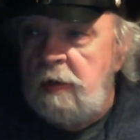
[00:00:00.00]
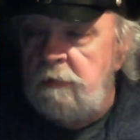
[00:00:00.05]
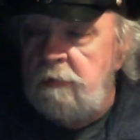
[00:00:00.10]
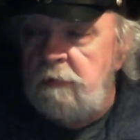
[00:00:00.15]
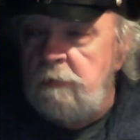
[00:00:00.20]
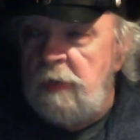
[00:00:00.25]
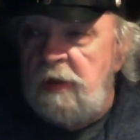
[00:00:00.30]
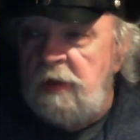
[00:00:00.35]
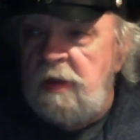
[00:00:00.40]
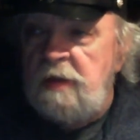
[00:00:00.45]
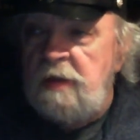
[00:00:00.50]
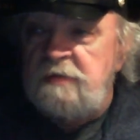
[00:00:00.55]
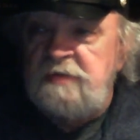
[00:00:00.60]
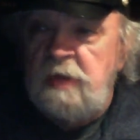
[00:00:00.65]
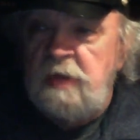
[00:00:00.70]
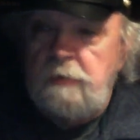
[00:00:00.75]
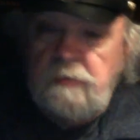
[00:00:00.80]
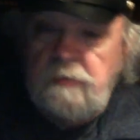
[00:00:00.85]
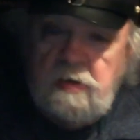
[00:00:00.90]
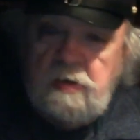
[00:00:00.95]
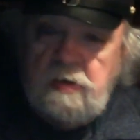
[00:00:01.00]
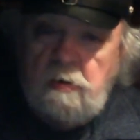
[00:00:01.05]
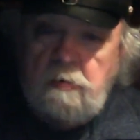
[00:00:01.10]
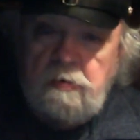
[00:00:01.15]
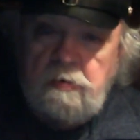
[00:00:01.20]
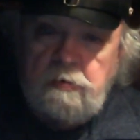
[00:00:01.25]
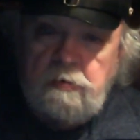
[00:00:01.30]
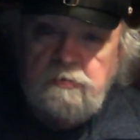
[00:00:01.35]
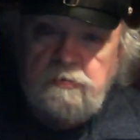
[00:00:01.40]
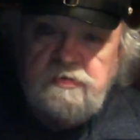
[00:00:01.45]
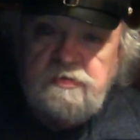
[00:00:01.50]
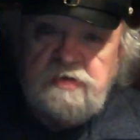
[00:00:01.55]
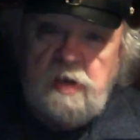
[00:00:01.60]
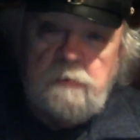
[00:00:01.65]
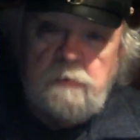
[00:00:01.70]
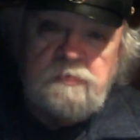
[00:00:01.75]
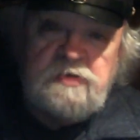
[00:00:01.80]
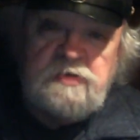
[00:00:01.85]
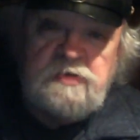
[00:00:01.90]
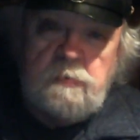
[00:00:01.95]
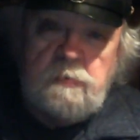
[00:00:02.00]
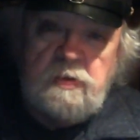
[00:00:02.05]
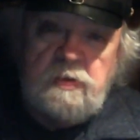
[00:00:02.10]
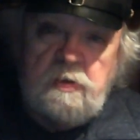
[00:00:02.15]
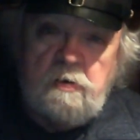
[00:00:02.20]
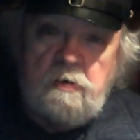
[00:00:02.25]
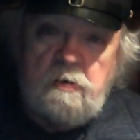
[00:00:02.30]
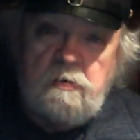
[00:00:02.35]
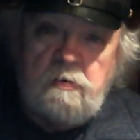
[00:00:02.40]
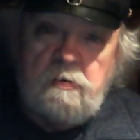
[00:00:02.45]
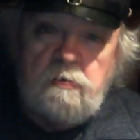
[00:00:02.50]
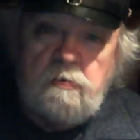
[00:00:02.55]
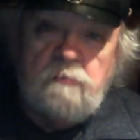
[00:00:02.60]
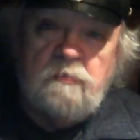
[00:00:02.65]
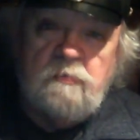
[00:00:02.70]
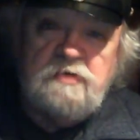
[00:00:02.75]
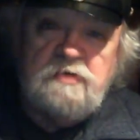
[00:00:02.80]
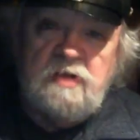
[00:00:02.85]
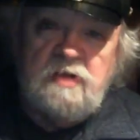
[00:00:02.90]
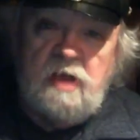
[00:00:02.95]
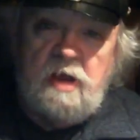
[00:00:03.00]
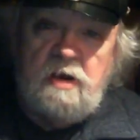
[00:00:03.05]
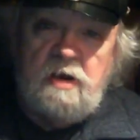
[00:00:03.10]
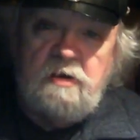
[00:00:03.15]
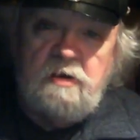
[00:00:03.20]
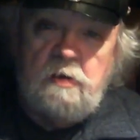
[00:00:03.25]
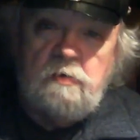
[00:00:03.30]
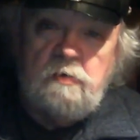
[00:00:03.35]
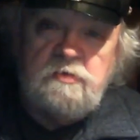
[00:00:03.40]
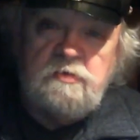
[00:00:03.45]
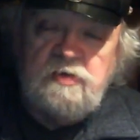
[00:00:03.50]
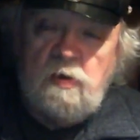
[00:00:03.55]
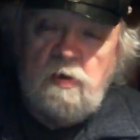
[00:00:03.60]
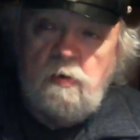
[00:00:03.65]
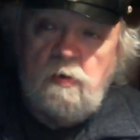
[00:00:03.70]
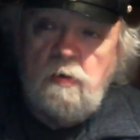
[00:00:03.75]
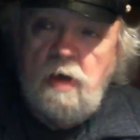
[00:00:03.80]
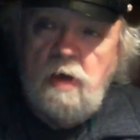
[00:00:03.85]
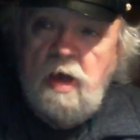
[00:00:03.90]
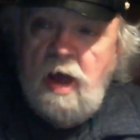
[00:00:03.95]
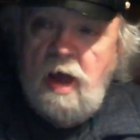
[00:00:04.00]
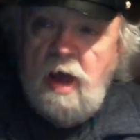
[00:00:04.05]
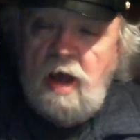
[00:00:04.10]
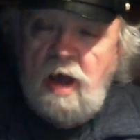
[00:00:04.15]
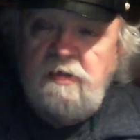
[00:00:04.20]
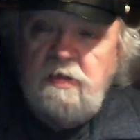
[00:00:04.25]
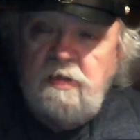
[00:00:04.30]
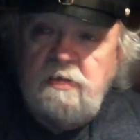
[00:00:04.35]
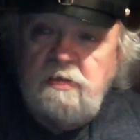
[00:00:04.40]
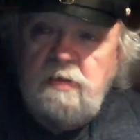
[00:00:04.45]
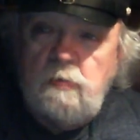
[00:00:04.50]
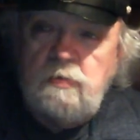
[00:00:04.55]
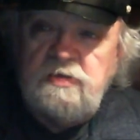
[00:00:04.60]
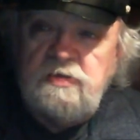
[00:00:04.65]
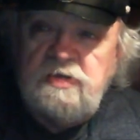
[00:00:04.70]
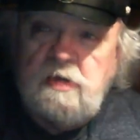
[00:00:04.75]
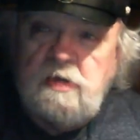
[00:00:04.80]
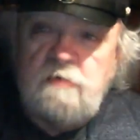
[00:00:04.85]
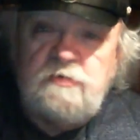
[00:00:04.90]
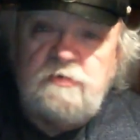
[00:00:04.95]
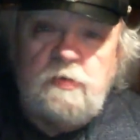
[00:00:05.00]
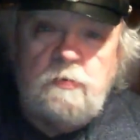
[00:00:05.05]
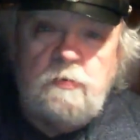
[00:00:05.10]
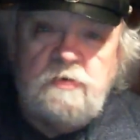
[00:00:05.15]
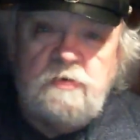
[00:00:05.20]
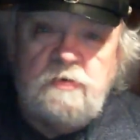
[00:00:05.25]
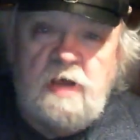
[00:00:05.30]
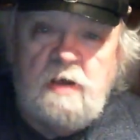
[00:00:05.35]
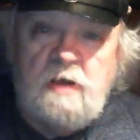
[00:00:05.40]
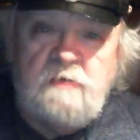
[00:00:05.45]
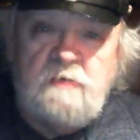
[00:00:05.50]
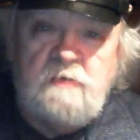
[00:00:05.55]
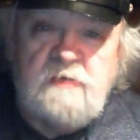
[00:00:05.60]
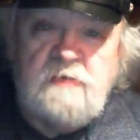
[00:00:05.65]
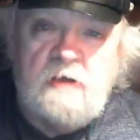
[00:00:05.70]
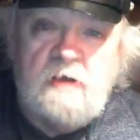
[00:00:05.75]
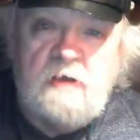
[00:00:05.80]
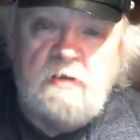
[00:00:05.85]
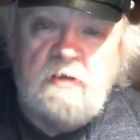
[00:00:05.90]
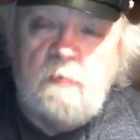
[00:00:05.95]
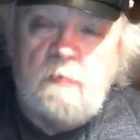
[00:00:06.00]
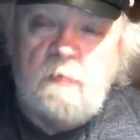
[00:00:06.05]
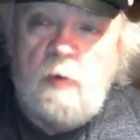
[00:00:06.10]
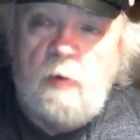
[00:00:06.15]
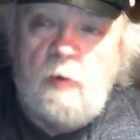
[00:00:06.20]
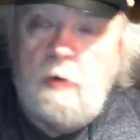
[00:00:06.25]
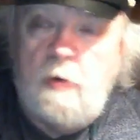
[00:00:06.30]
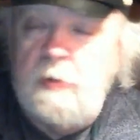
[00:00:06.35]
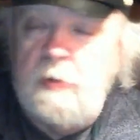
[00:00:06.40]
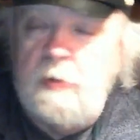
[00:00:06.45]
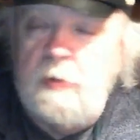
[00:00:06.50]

by that time, they'd already used up some of their universal antidotes. So I think there were still 2 dead at the end of the party.